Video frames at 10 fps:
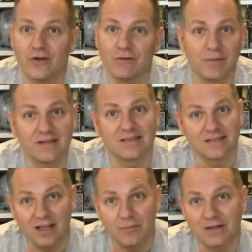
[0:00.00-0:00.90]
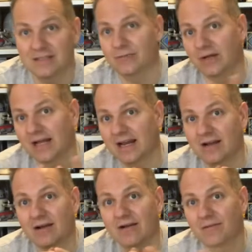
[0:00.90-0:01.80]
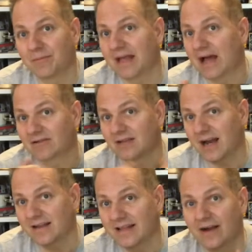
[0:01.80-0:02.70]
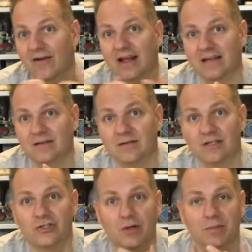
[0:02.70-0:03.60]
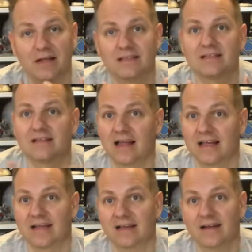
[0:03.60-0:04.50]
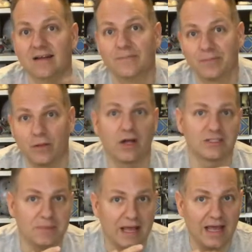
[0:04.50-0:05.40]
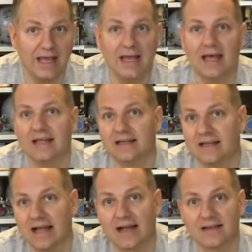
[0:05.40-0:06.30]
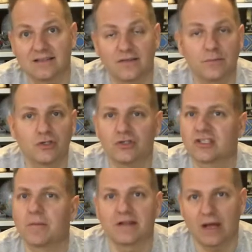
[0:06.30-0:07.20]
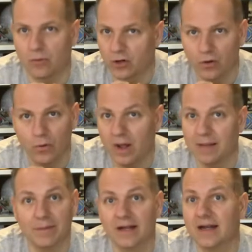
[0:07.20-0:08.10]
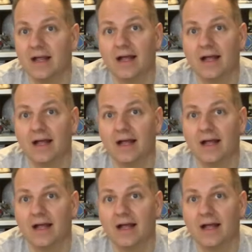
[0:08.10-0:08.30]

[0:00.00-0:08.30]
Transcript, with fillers: go to a place that celebrates it, well, you got to kind of be outside of there and enjoy places like Launch Bay and that kind of stuff. I'm sure some of that will go away, but